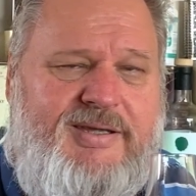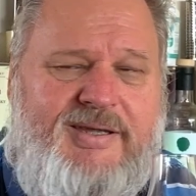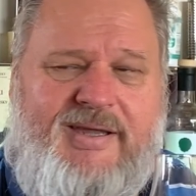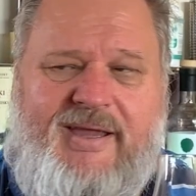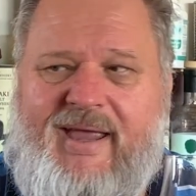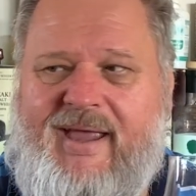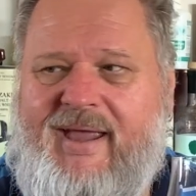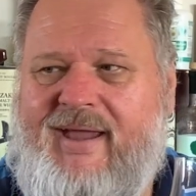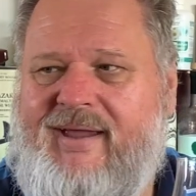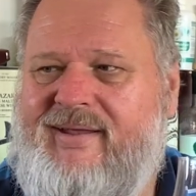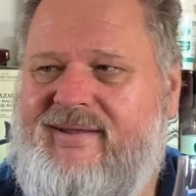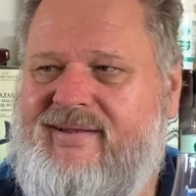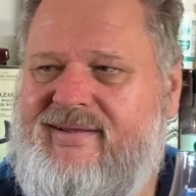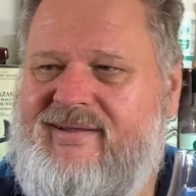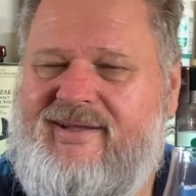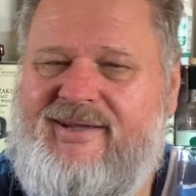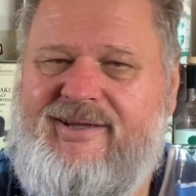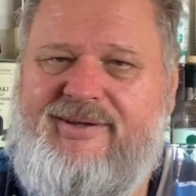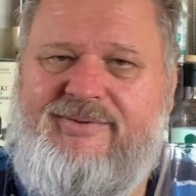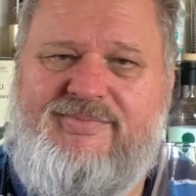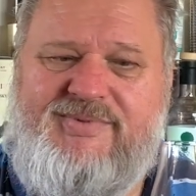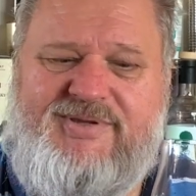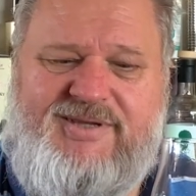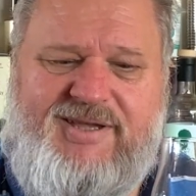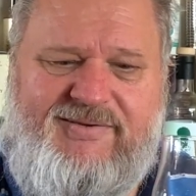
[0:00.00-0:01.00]
And
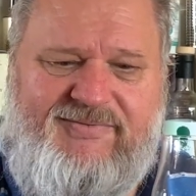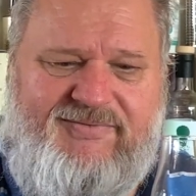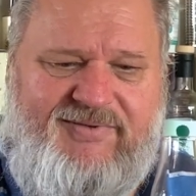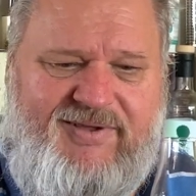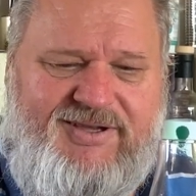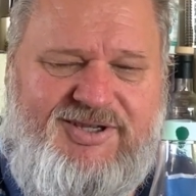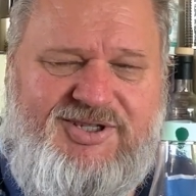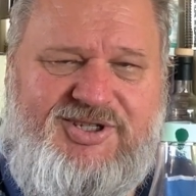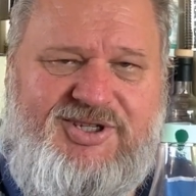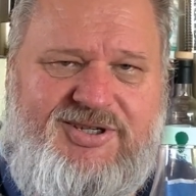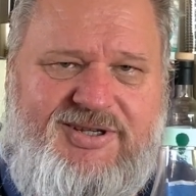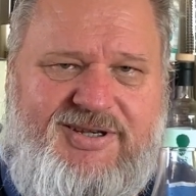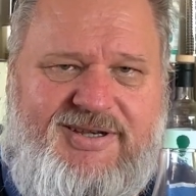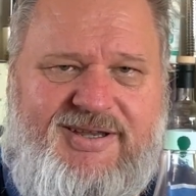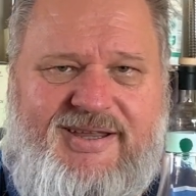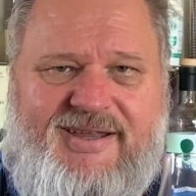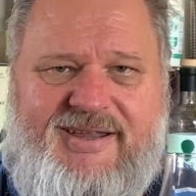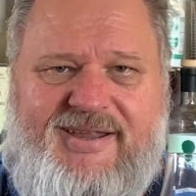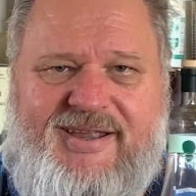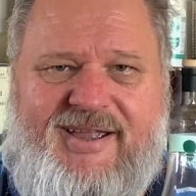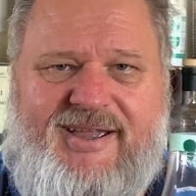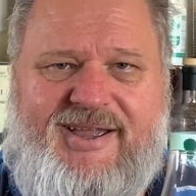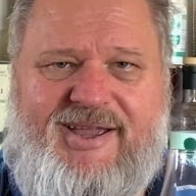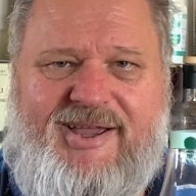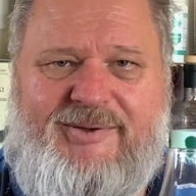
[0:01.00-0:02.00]
so eventually
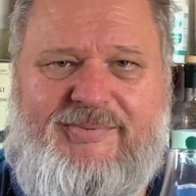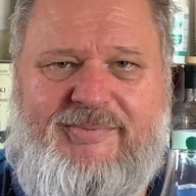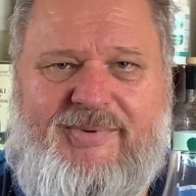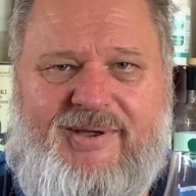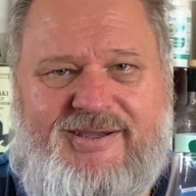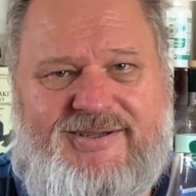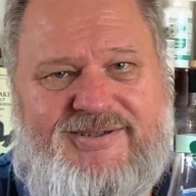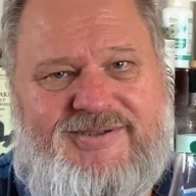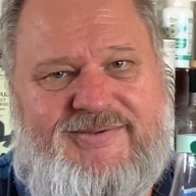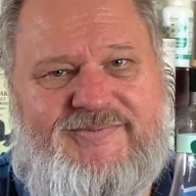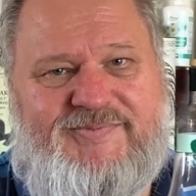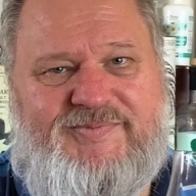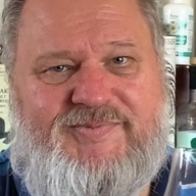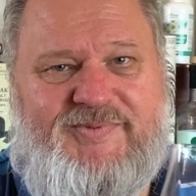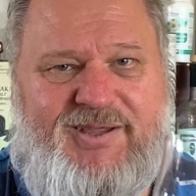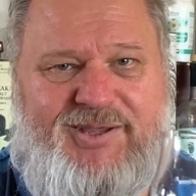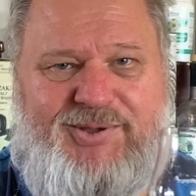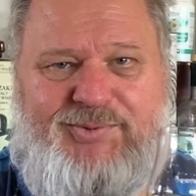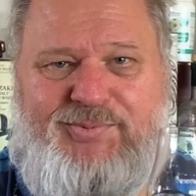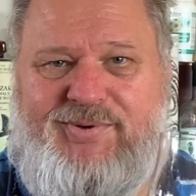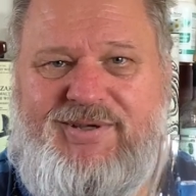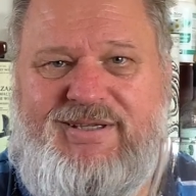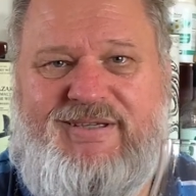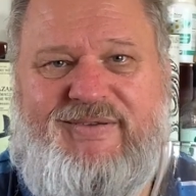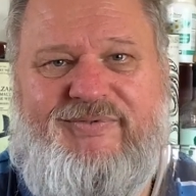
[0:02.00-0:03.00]
it
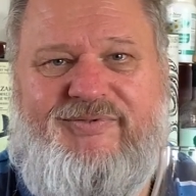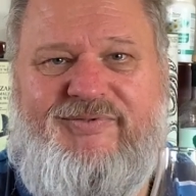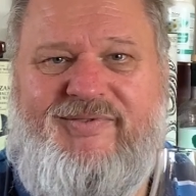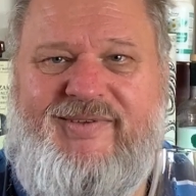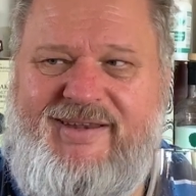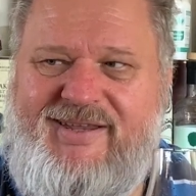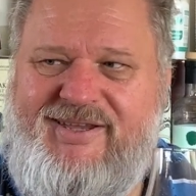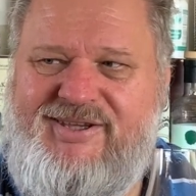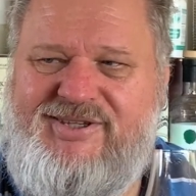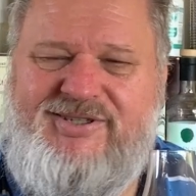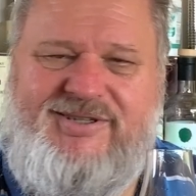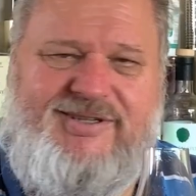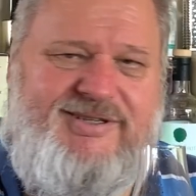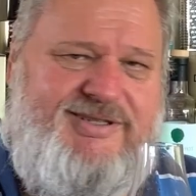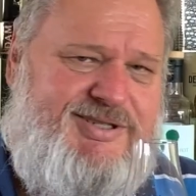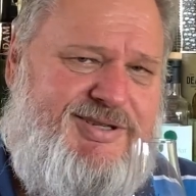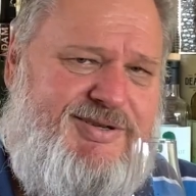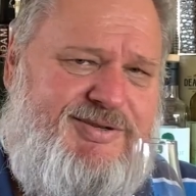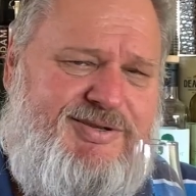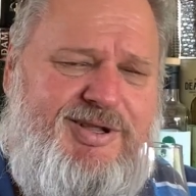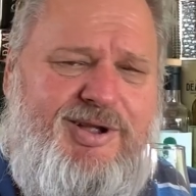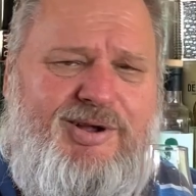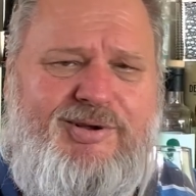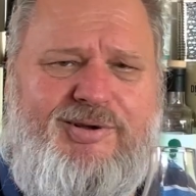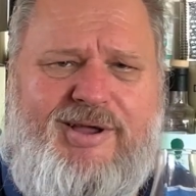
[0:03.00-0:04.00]
was finished. I
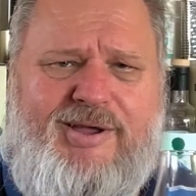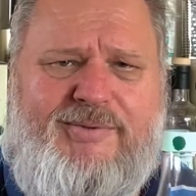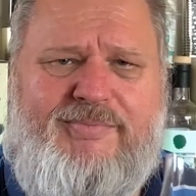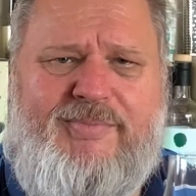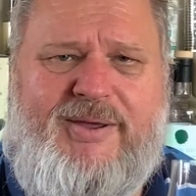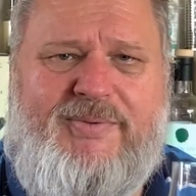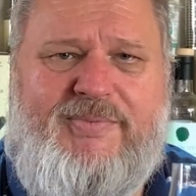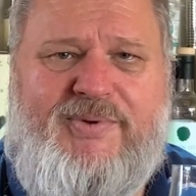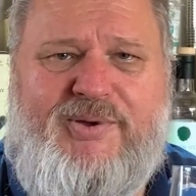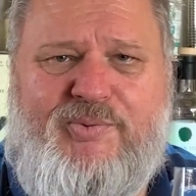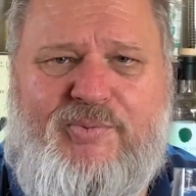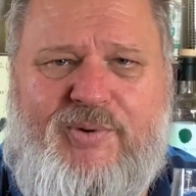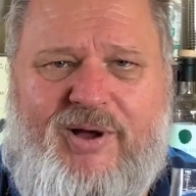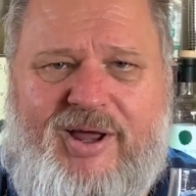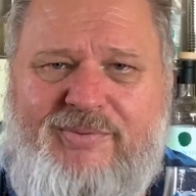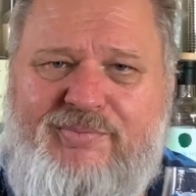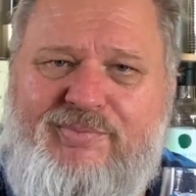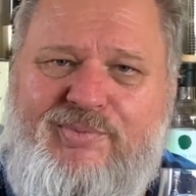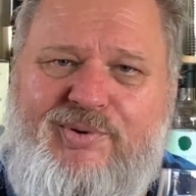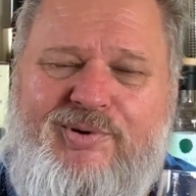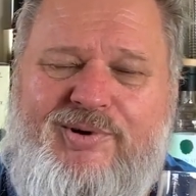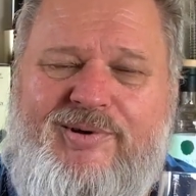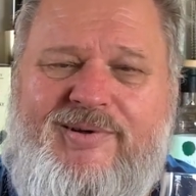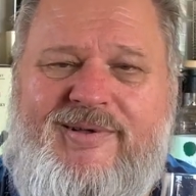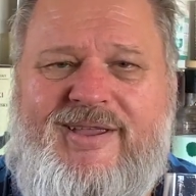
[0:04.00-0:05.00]
said, okay, maybe one
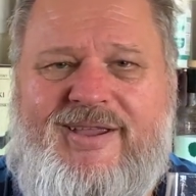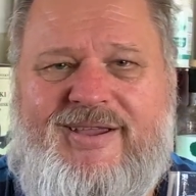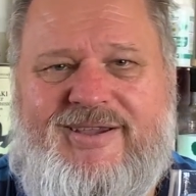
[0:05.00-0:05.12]
more.